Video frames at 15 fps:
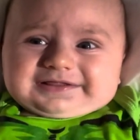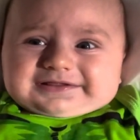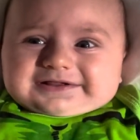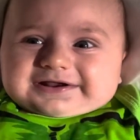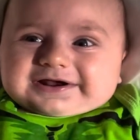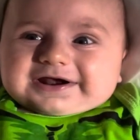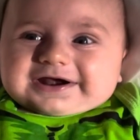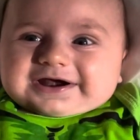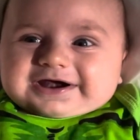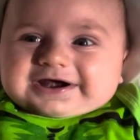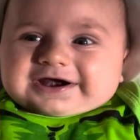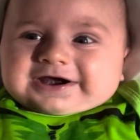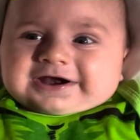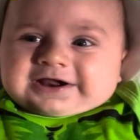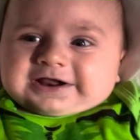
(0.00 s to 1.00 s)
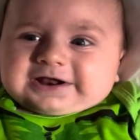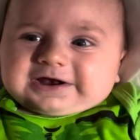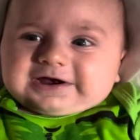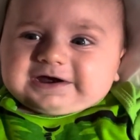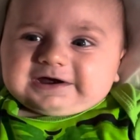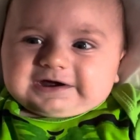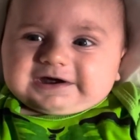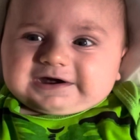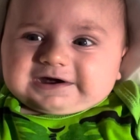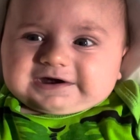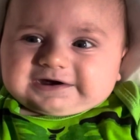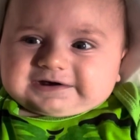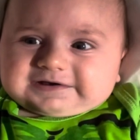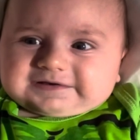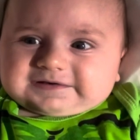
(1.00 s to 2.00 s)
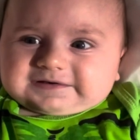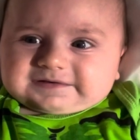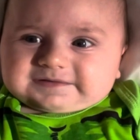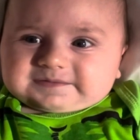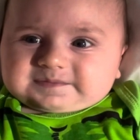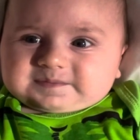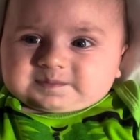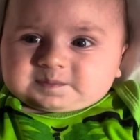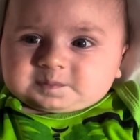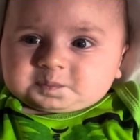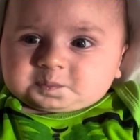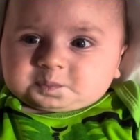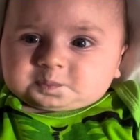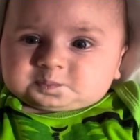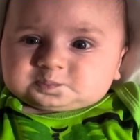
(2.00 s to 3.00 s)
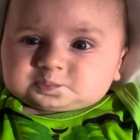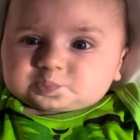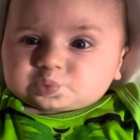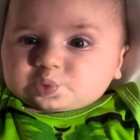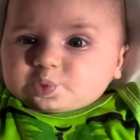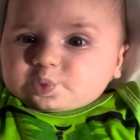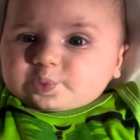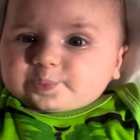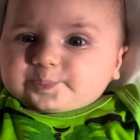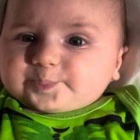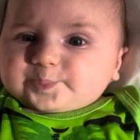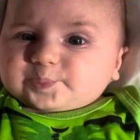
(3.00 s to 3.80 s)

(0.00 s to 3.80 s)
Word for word: Oh, get him back up on the pillow.